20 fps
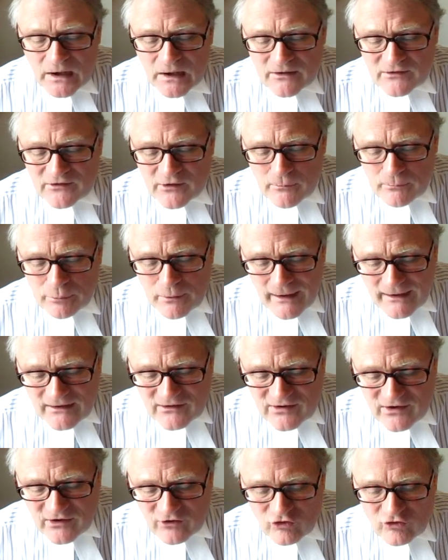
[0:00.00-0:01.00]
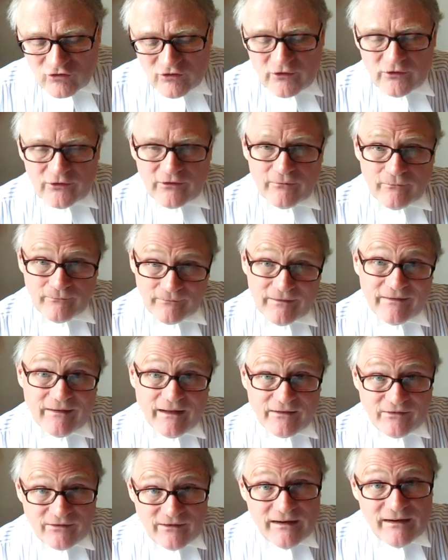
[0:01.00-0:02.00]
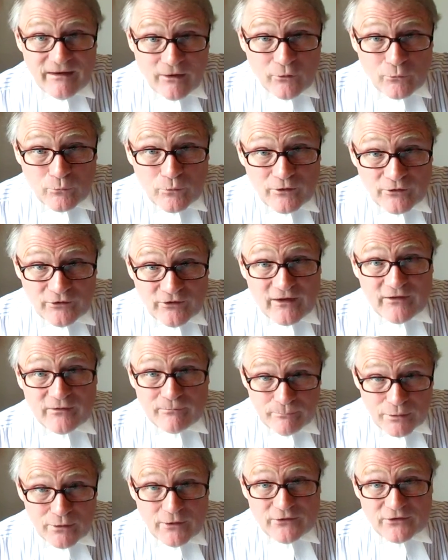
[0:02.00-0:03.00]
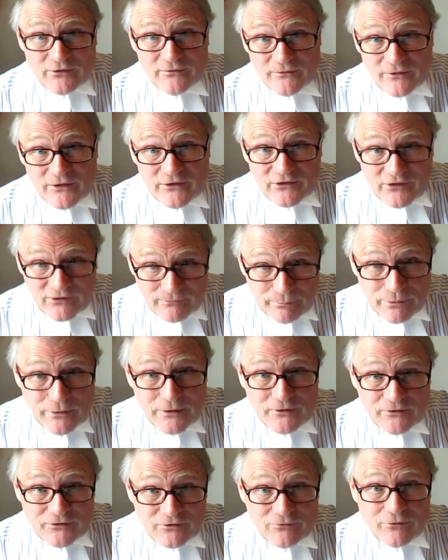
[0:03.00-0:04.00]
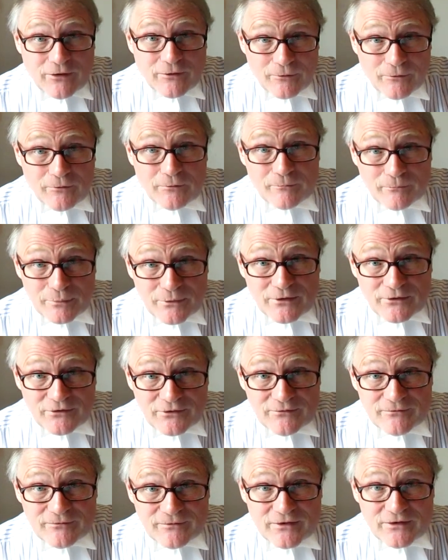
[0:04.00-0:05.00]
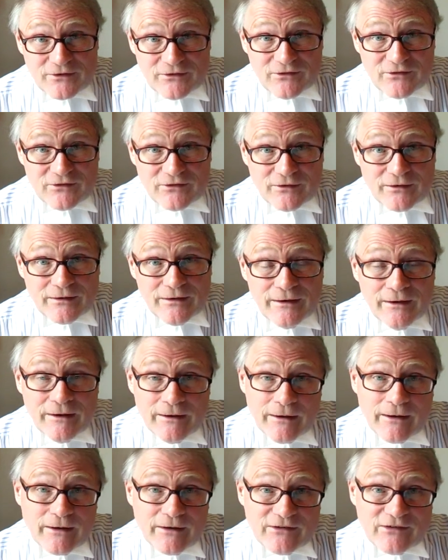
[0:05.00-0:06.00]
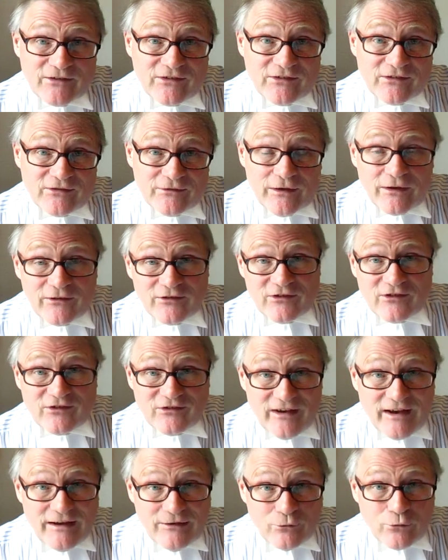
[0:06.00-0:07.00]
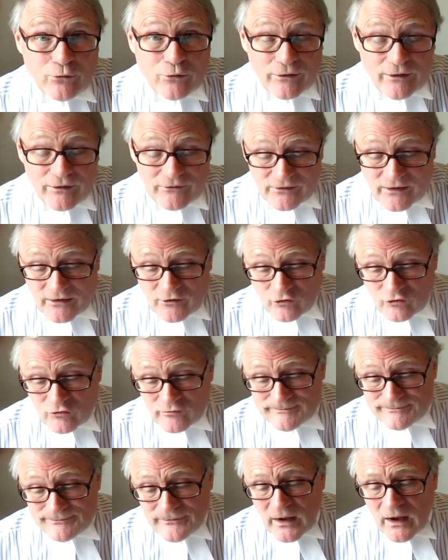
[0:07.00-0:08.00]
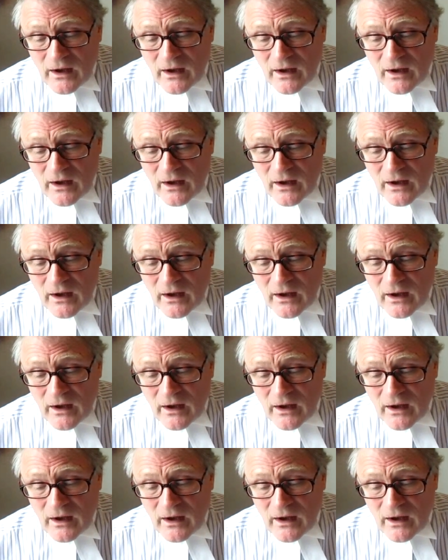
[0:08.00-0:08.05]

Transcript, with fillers: So practitioners, in other words, that's person versus person rather than person versus a state organisation.